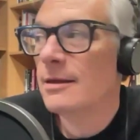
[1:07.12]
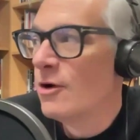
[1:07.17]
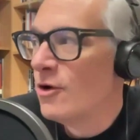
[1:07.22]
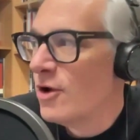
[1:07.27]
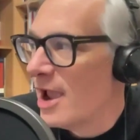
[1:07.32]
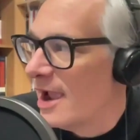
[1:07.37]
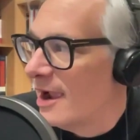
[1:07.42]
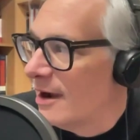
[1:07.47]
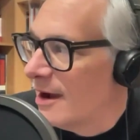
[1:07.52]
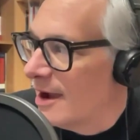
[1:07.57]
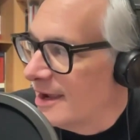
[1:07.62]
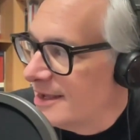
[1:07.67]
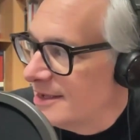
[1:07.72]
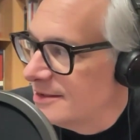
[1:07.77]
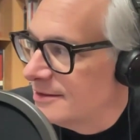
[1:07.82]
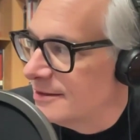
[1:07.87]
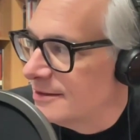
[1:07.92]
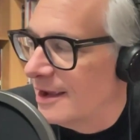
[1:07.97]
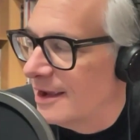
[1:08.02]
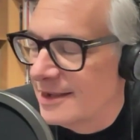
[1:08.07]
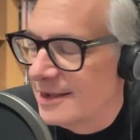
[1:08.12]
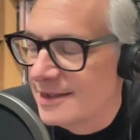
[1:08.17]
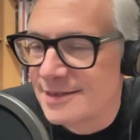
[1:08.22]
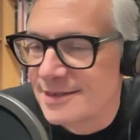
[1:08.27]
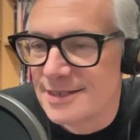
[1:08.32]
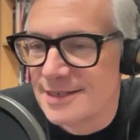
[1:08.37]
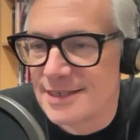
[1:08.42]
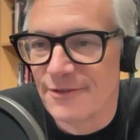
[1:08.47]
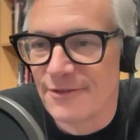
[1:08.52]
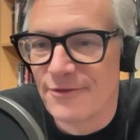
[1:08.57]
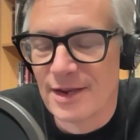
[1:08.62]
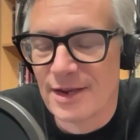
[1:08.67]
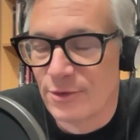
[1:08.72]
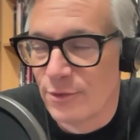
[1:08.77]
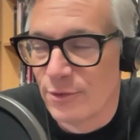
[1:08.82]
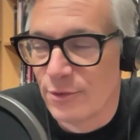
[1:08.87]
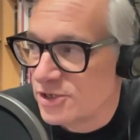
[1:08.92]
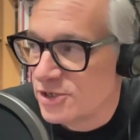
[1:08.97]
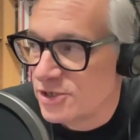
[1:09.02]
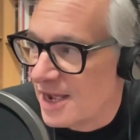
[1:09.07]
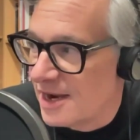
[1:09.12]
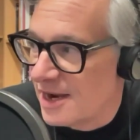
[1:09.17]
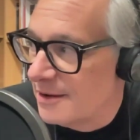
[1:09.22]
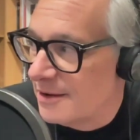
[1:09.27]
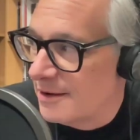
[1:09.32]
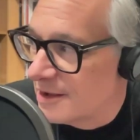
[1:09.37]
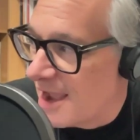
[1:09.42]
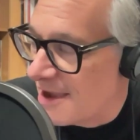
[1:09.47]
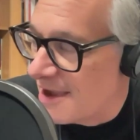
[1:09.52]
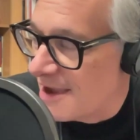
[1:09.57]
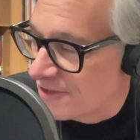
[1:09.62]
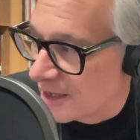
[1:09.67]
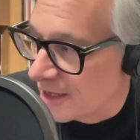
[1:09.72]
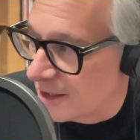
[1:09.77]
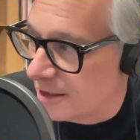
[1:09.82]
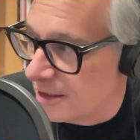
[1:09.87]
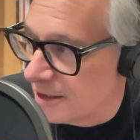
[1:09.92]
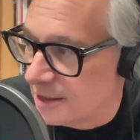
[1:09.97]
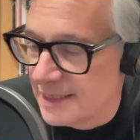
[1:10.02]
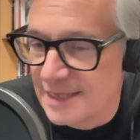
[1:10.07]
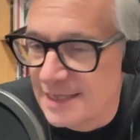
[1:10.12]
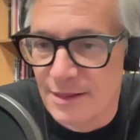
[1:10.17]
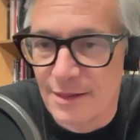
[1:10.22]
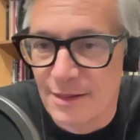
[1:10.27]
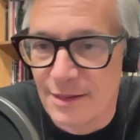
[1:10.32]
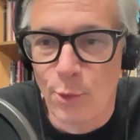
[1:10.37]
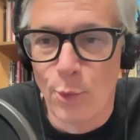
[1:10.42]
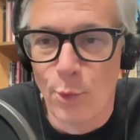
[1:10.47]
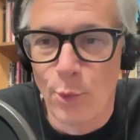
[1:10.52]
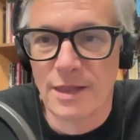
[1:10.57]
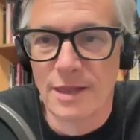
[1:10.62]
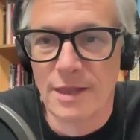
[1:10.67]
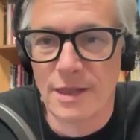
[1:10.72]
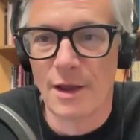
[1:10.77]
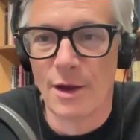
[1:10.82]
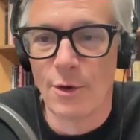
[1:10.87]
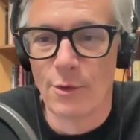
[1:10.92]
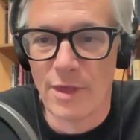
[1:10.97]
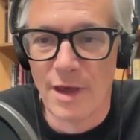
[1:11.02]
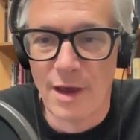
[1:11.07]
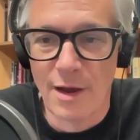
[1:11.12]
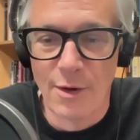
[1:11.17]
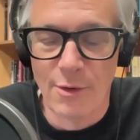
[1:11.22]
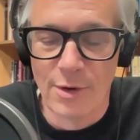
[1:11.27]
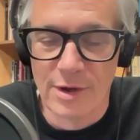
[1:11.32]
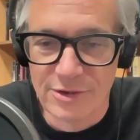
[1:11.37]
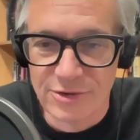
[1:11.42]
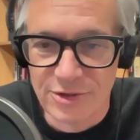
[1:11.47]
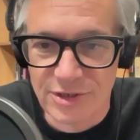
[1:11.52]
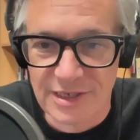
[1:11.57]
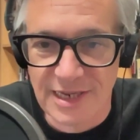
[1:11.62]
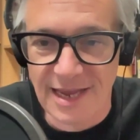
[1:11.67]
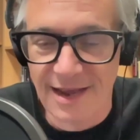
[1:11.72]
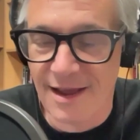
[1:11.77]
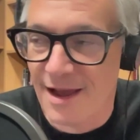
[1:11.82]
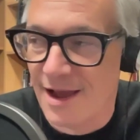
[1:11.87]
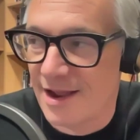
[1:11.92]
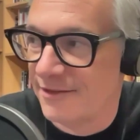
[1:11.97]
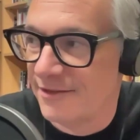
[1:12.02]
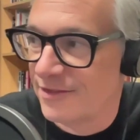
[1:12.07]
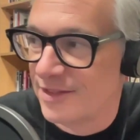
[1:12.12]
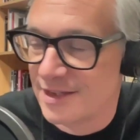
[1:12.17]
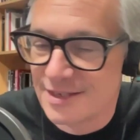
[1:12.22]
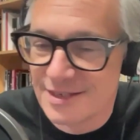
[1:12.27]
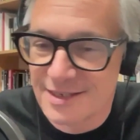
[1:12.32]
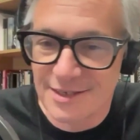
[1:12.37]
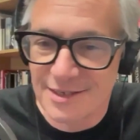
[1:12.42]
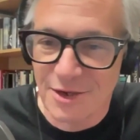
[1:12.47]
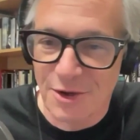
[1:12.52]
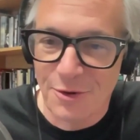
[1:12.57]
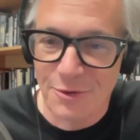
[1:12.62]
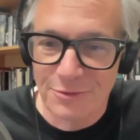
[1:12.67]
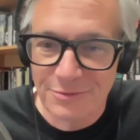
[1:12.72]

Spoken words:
okay. I can see if I can arrange that. I have to clean the window though. You just get kind of this,